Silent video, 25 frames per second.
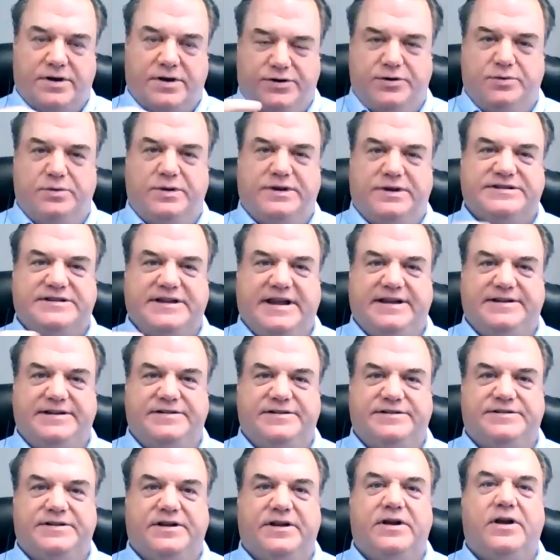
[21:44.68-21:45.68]
doing
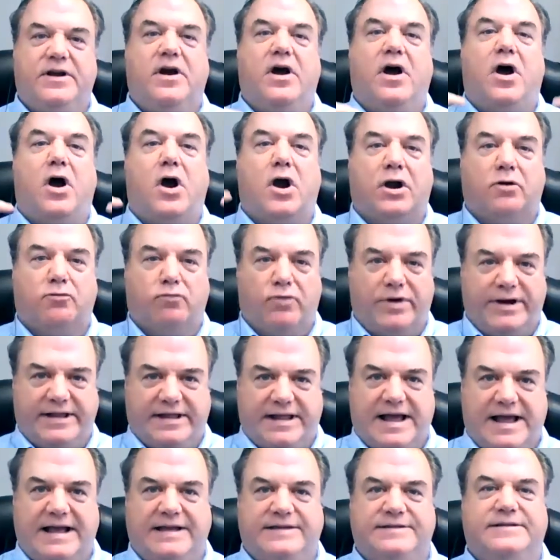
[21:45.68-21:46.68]
stages are
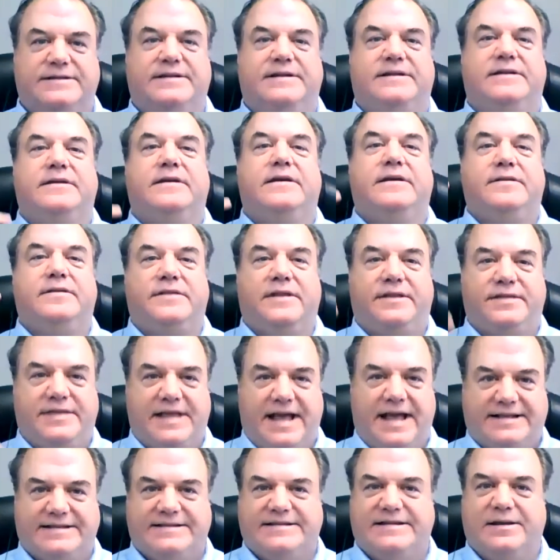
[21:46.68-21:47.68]
realizing that
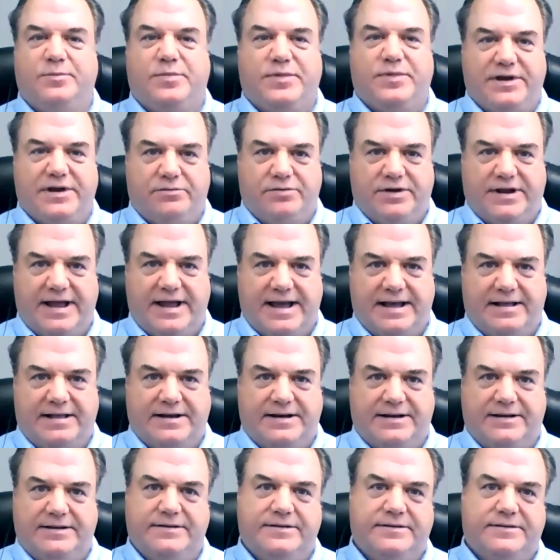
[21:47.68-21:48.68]
that's simply a
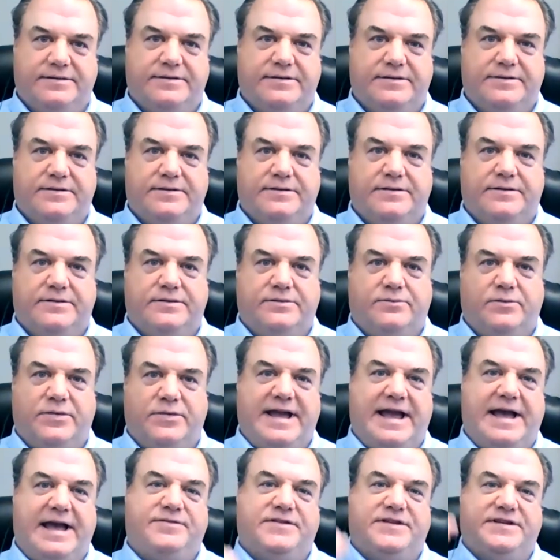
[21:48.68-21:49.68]
reality. We
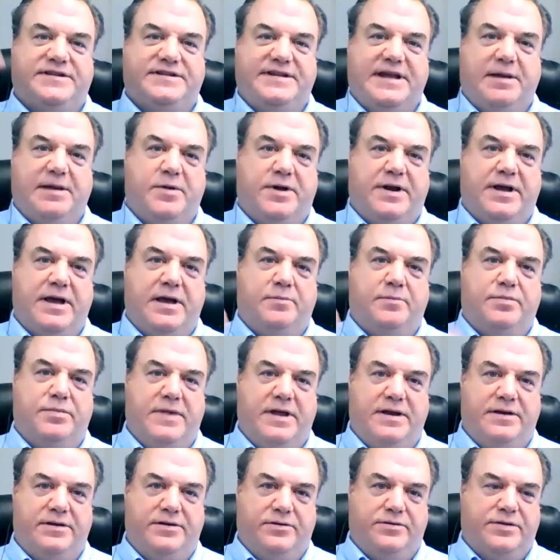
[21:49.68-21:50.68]
have to step it up
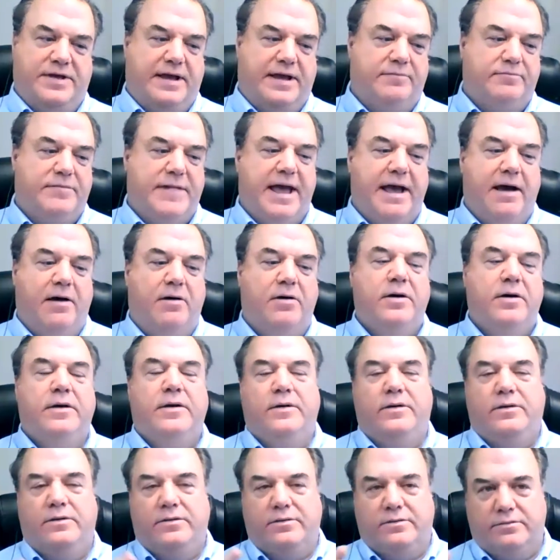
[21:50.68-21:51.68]
and do that. Now,
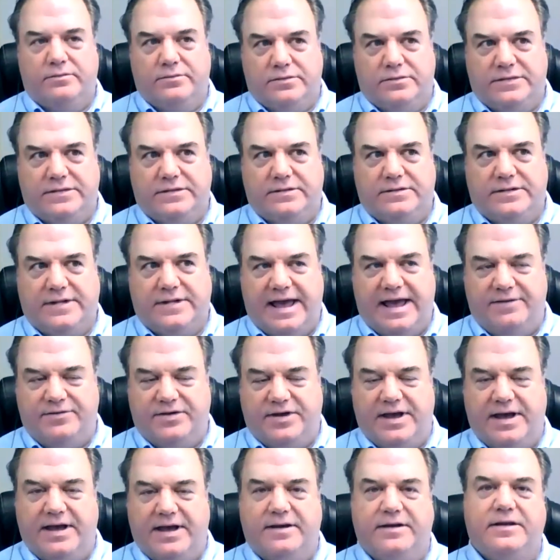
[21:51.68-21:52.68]

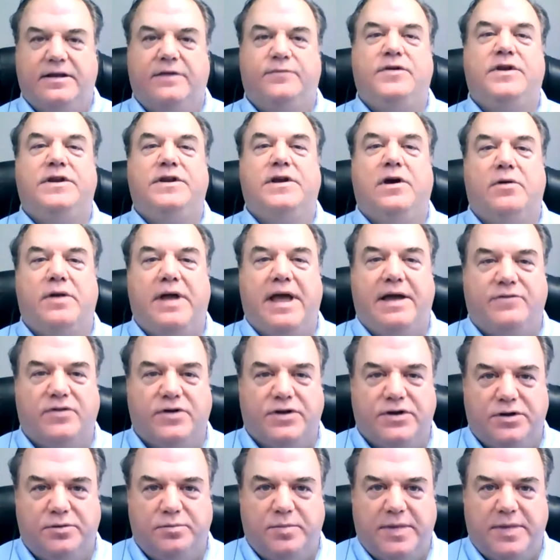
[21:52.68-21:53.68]
caveat, if you don't have a
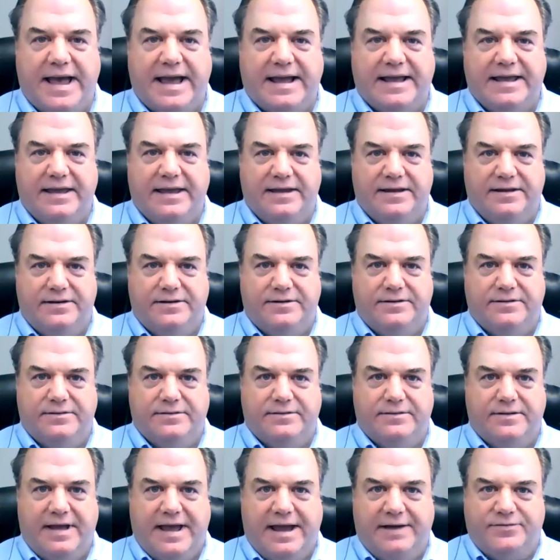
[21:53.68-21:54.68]
good back end
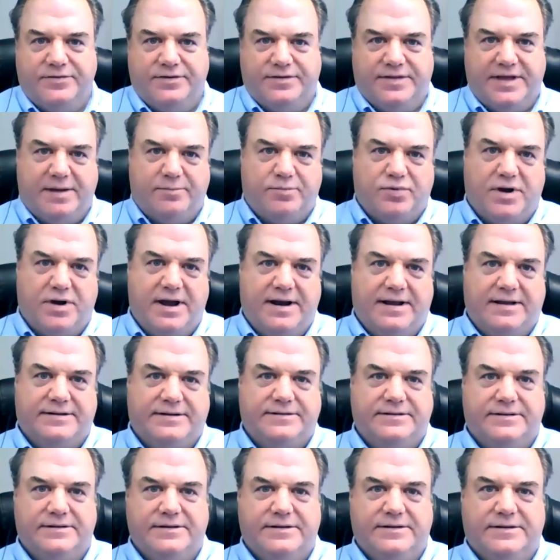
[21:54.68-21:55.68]
after that
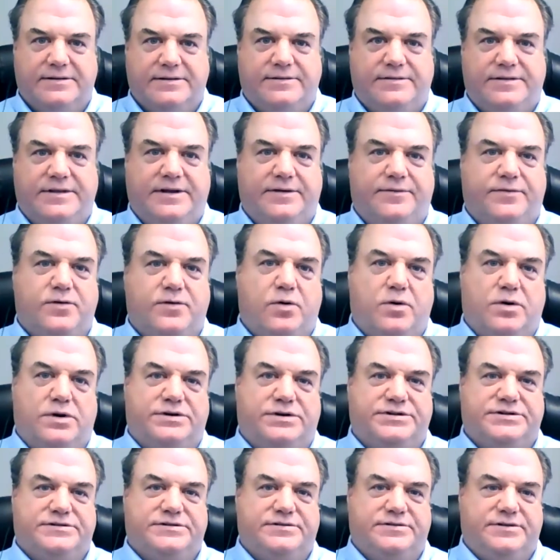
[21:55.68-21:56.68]
product, then of
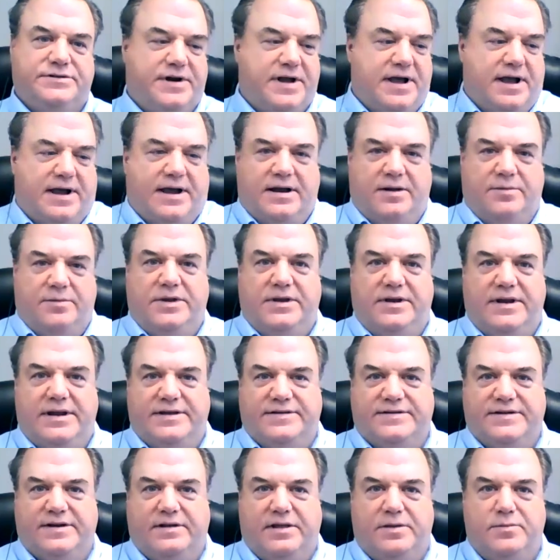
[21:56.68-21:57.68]
course you're not going to be
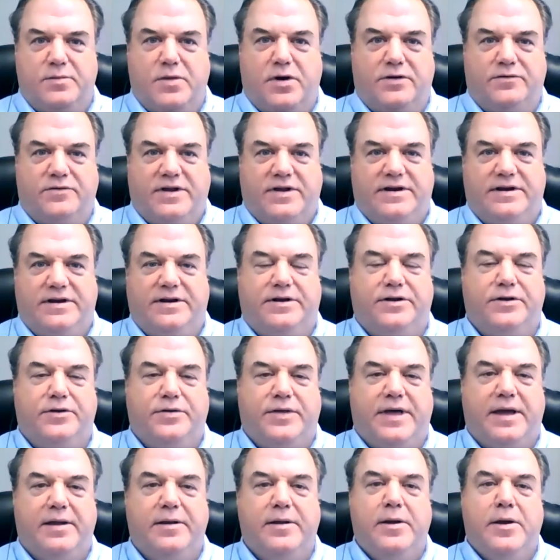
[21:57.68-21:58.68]
necessarily motivated to do
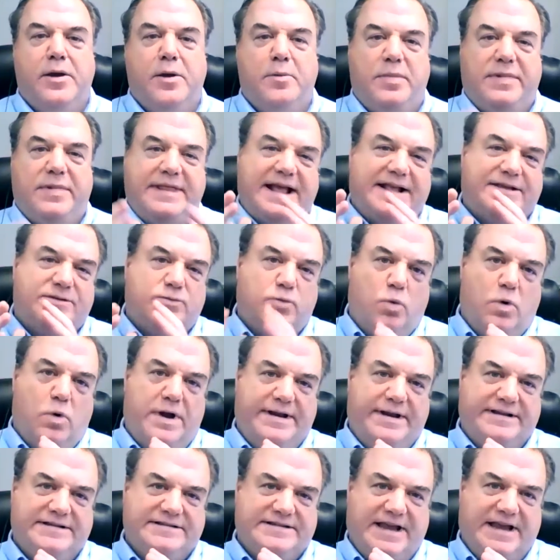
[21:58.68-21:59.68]
that. But that's one
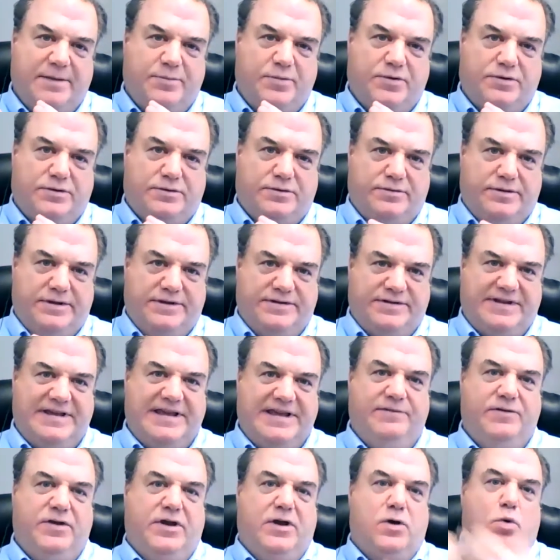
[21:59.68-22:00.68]
example, is
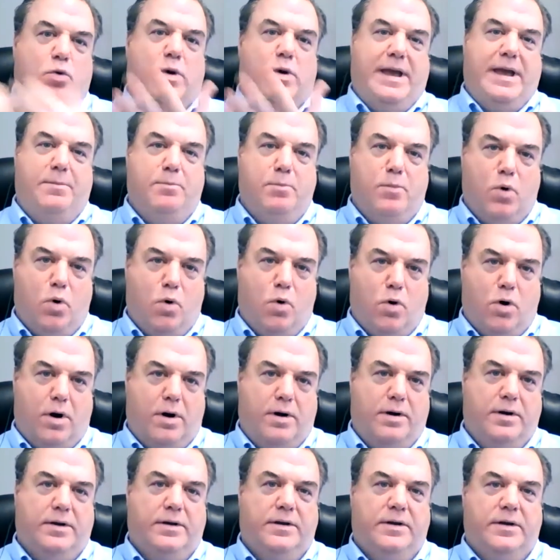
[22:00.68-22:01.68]
giving away
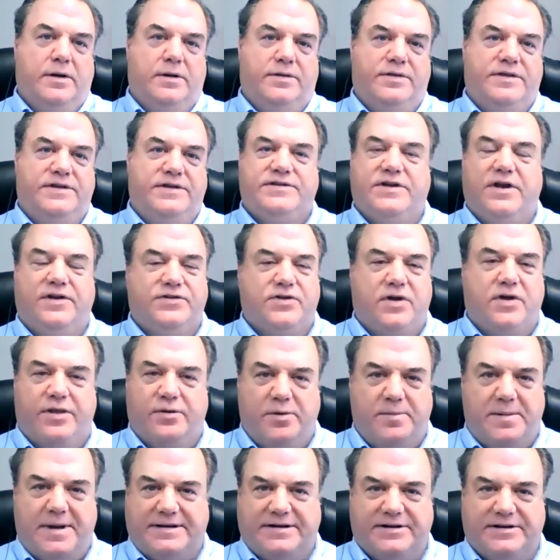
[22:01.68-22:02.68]
more. This goes all the
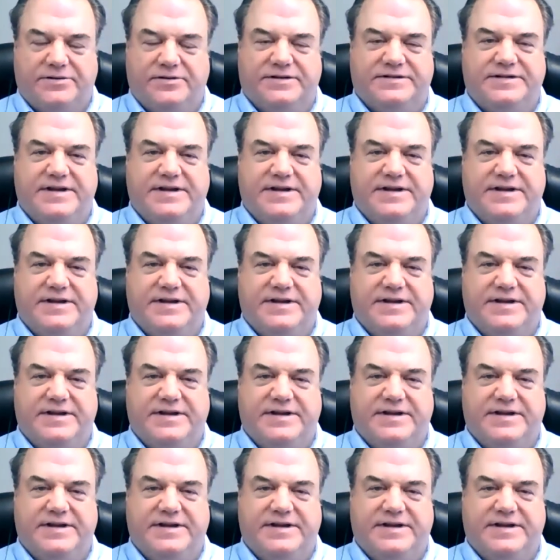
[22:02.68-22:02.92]
way back to Chris